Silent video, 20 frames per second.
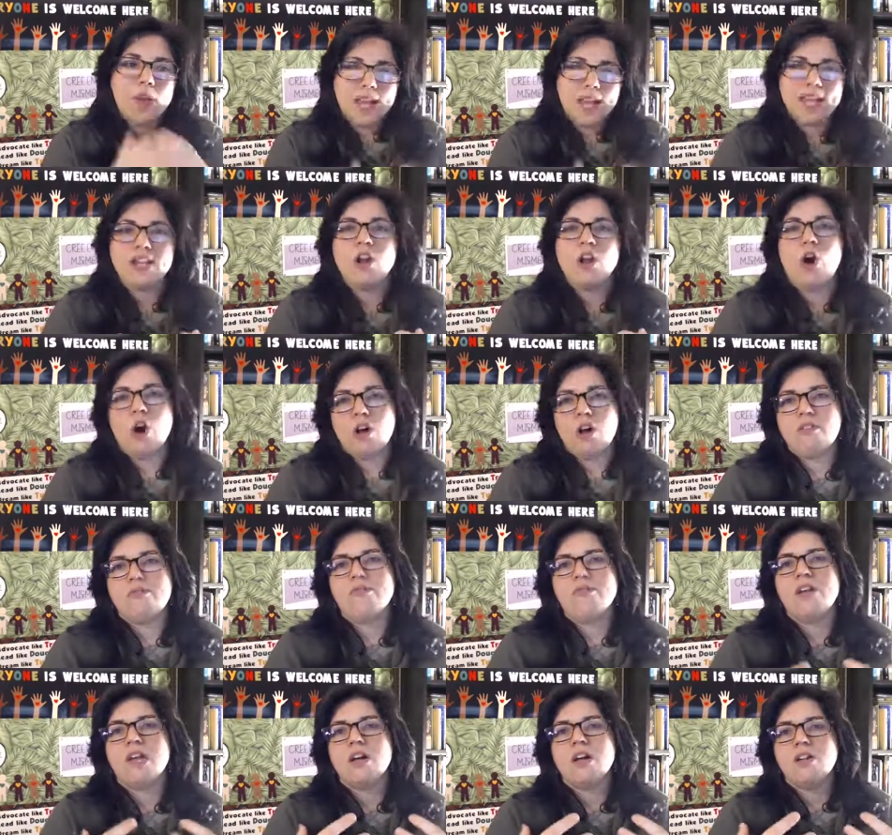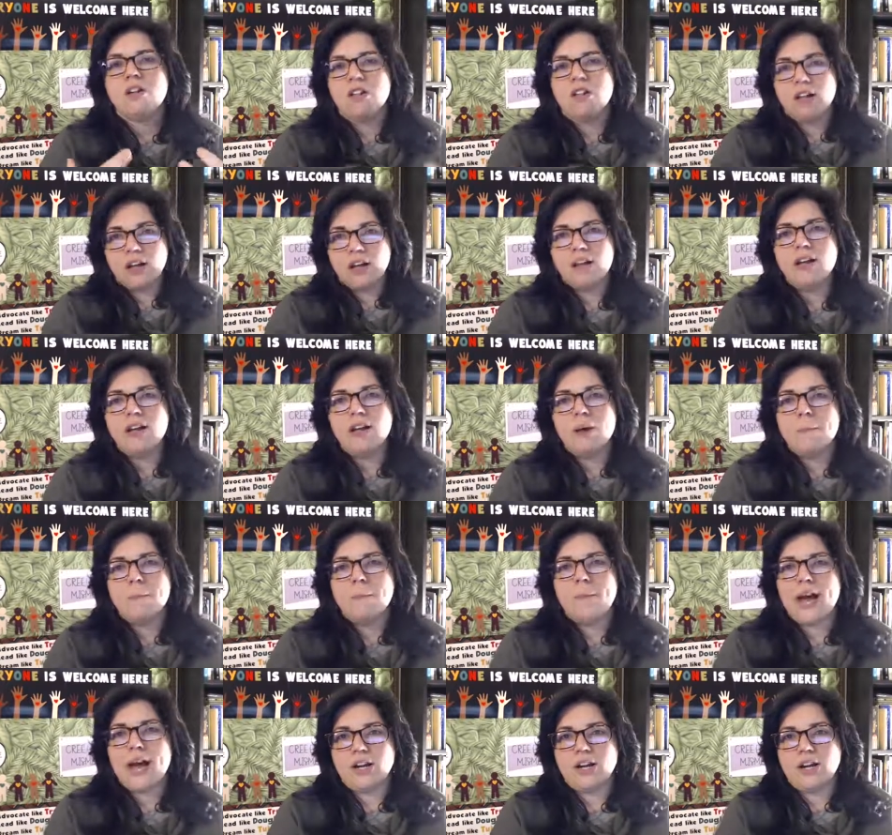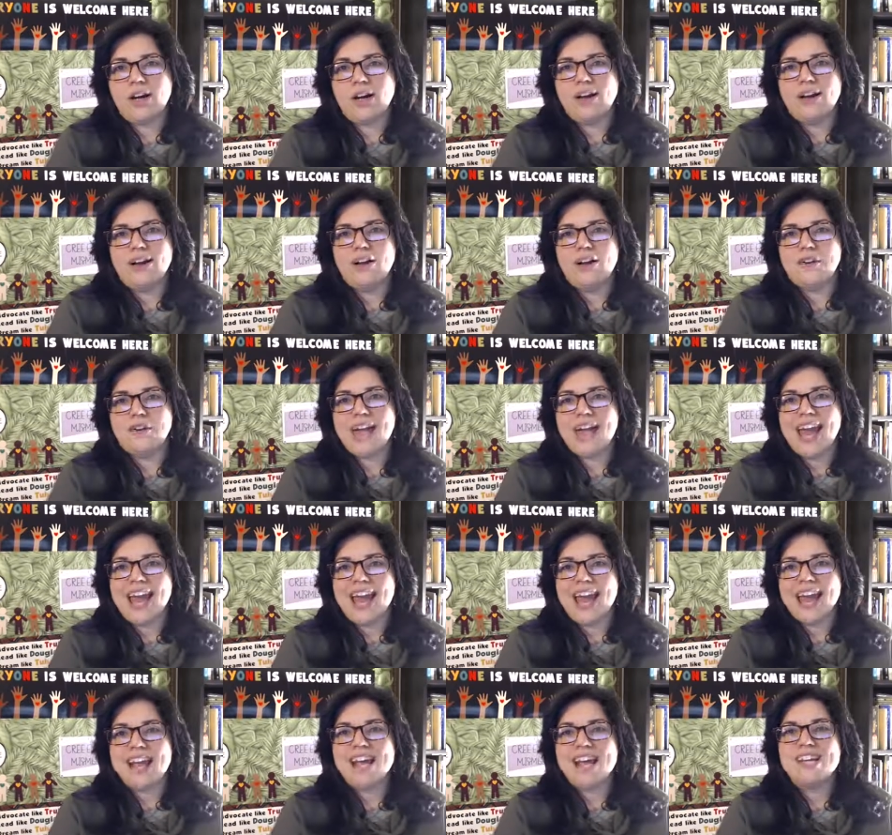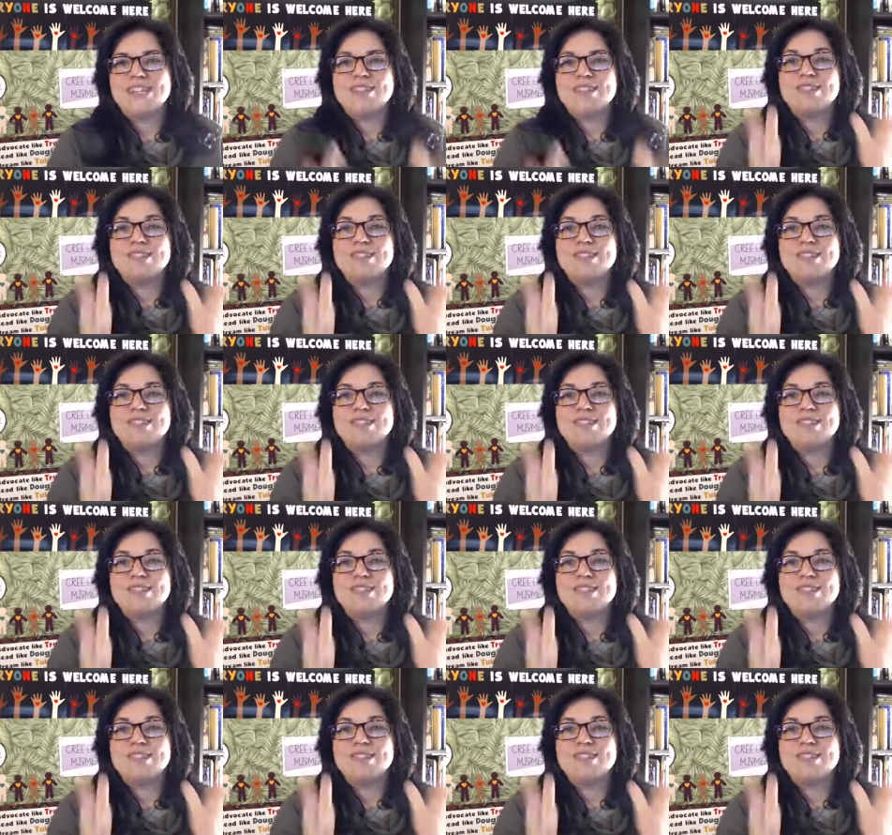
we can all feel better. Okay?